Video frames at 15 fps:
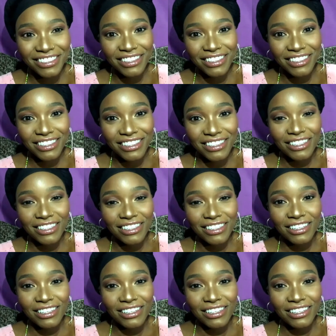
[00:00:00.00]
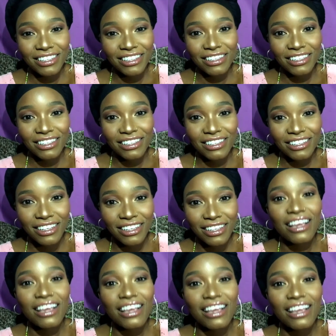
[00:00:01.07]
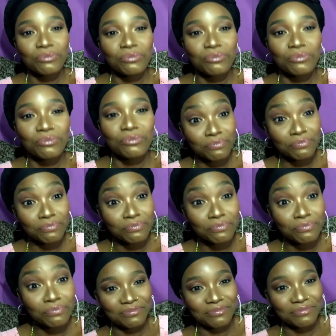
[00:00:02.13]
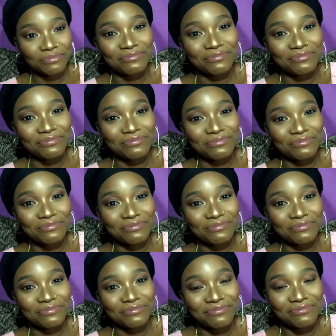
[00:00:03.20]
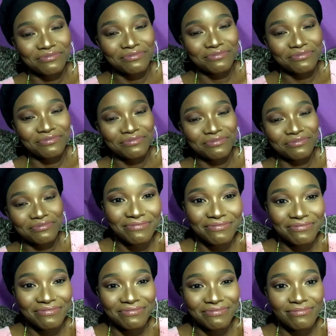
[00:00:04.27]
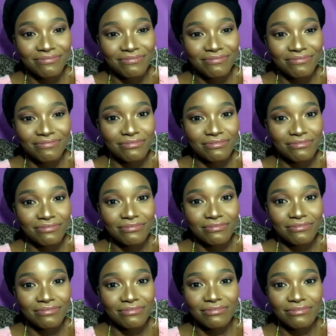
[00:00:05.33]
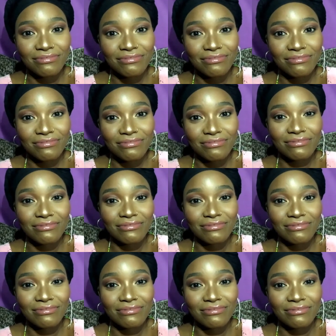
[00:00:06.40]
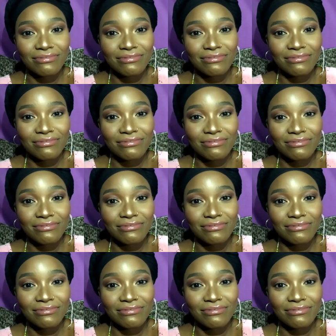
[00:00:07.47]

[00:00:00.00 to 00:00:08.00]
The person shown says nothing.